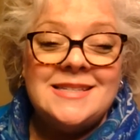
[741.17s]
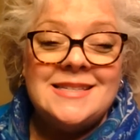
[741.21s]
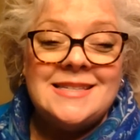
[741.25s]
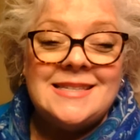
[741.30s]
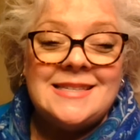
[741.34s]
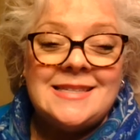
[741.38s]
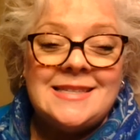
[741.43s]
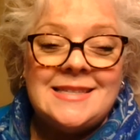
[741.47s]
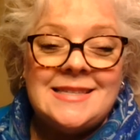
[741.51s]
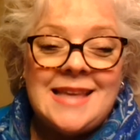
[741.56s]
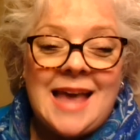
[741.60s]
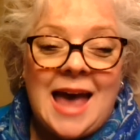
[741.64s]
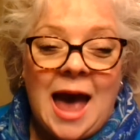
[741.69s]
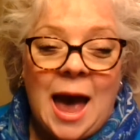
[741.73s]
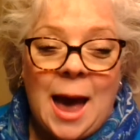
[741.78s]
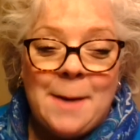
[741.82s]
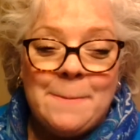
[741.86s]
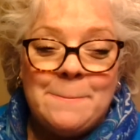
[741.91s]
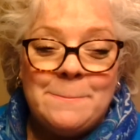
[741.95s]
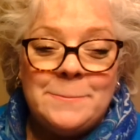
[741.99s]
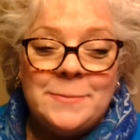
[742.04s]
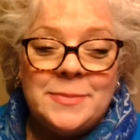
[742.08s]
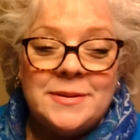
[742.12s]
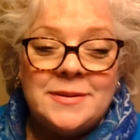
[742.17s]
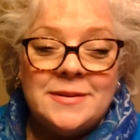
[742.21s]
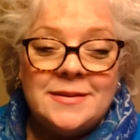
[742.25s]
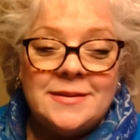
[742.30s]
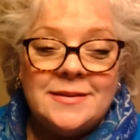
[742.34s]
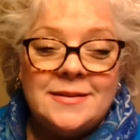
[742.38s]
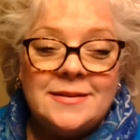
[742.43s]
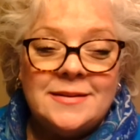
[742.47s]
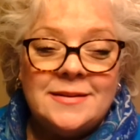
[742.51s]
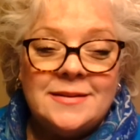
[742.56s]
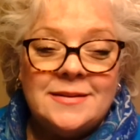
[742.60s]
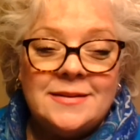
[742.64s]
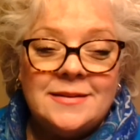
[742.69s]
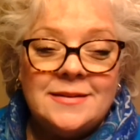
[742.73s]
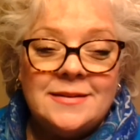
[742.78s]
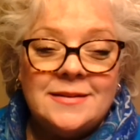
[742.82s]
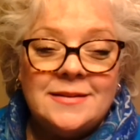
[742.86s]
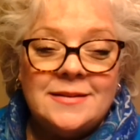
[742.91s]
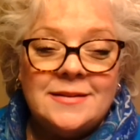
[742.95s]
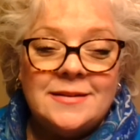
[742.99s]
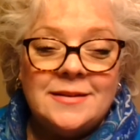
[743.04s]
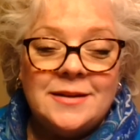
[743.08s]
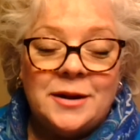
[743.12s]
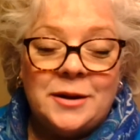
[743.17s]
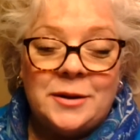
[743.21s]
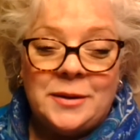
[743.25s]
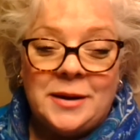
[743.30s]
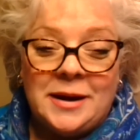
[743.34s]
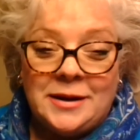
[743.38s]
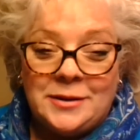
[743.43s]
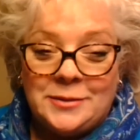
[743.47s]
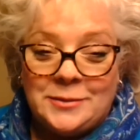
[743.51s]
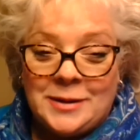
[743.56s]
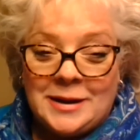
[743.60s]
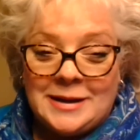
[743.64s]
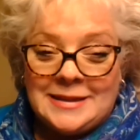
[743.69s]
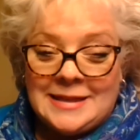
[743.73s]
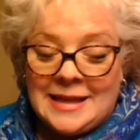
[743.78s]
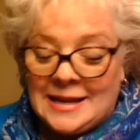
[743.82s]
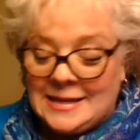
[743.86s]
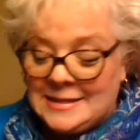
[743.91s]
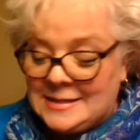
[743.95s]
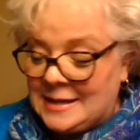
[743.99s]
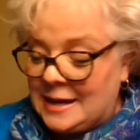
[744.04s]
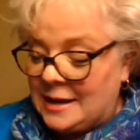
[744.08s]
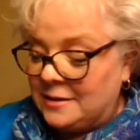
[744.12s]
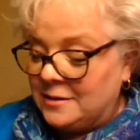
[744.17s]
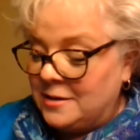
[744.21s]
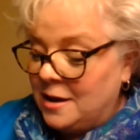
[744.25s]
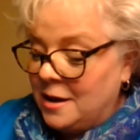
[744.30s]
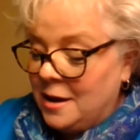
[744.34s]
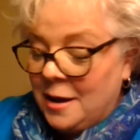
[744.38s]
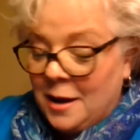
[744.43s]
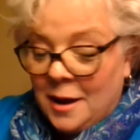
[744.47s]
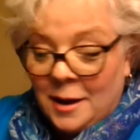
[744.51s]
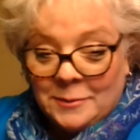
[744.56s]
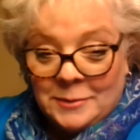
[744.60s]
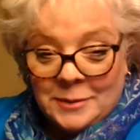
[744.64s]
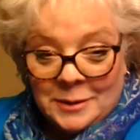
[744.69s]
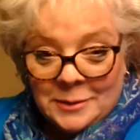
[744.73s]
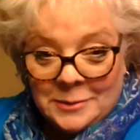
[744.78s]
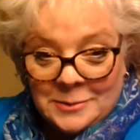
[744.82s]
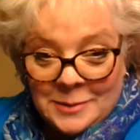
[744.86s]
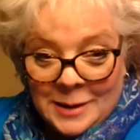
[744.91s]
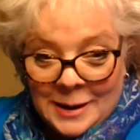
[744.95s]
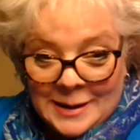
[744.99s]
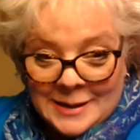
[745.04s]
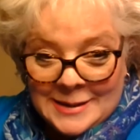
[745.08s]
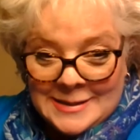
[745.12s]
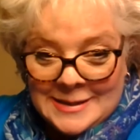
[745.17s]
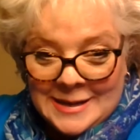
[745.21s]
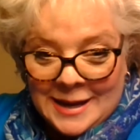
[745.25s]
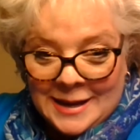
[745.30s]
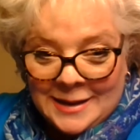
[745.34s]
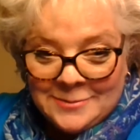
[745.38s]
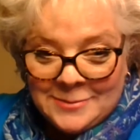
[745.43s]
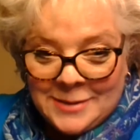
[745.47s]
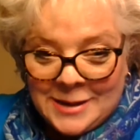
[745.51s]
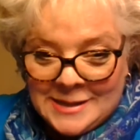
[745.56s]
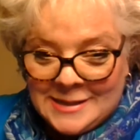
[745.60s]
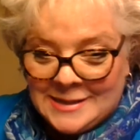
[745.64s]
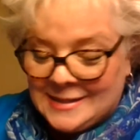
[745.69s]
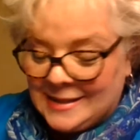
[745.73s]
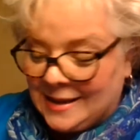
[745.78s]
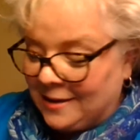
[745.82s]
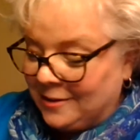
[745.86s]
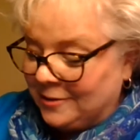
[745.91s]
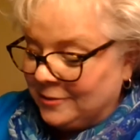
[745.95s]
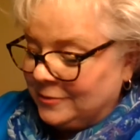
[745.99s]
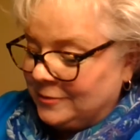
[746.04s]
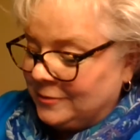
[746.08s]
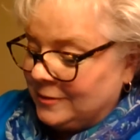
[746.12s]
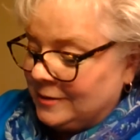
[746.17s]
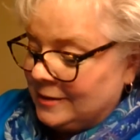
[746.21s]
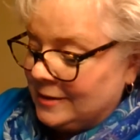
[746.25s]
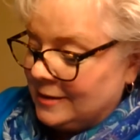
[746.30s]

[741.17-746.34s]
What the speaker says: Sap. All right, write that down. I'm going to write it down myself.